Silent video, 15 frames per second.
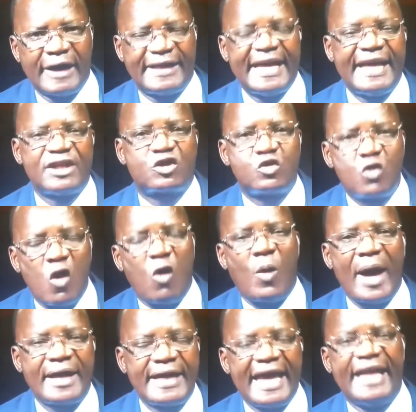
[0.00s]
There is no
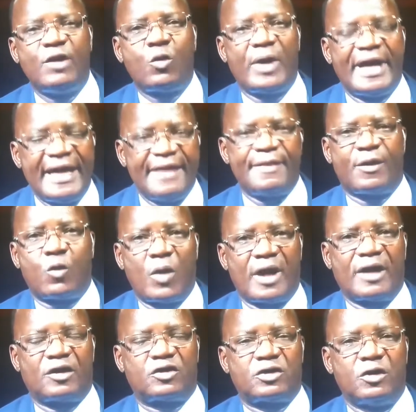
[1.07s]
one anywhere in the
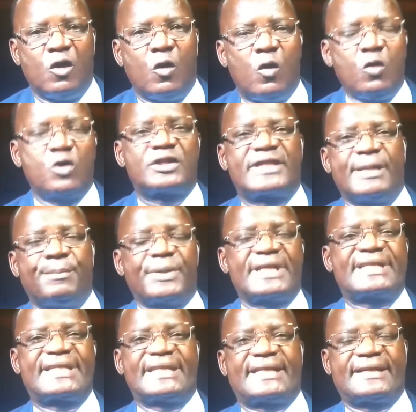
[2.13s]
world who will
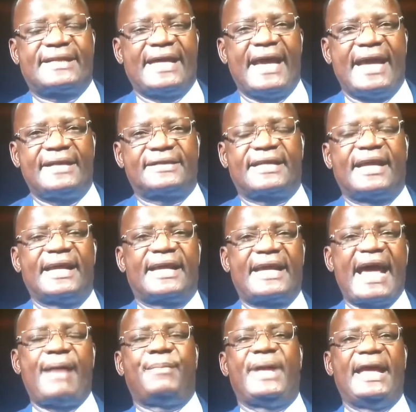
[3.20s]
simply sit there and say,
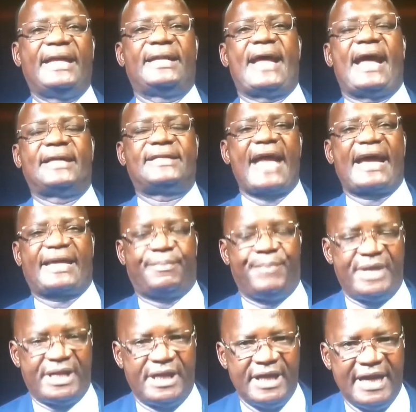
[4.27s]
come and attack
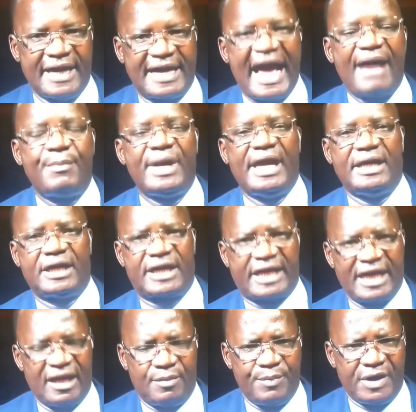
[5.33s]
me, come and
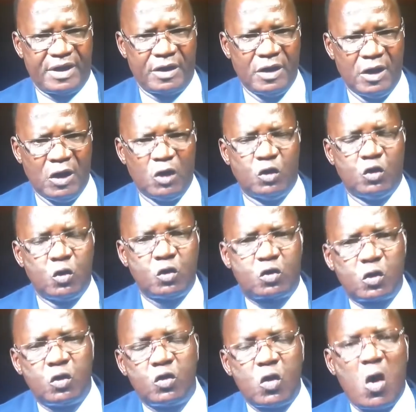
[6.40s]
kill me. You
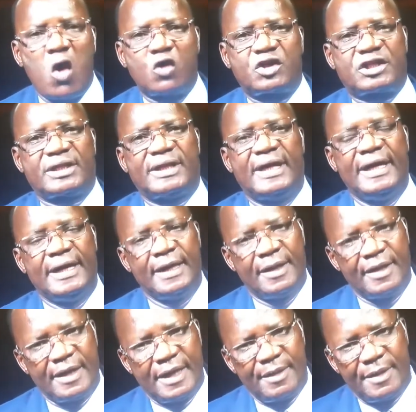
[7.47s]
do not
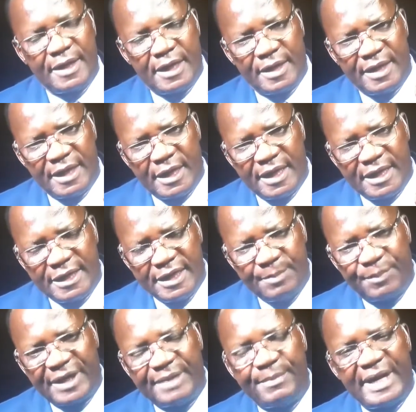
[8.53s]

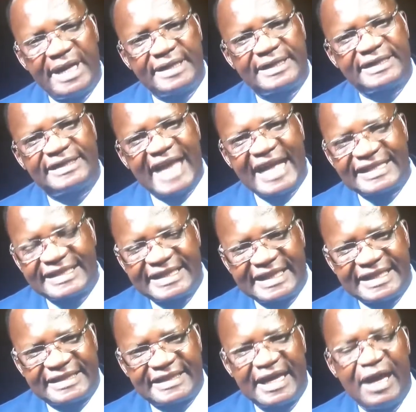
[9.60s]
implement
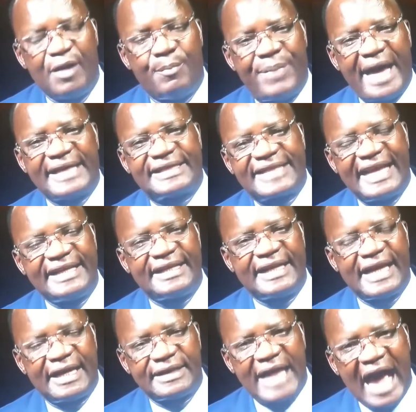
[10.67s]
justice by
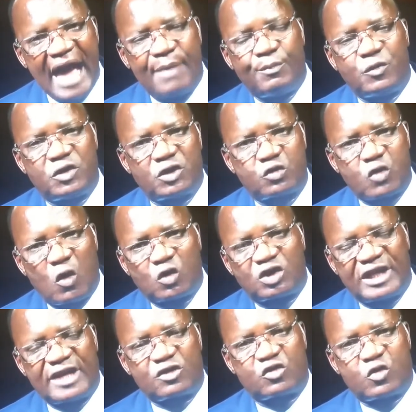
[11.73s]
sending armed
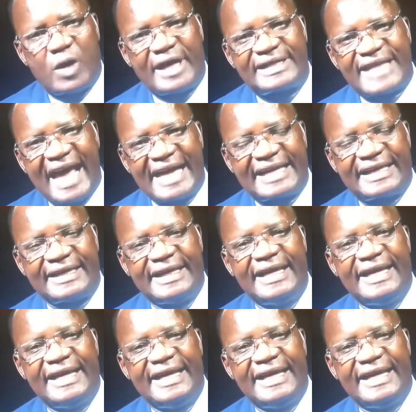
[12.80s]
soldiers to attack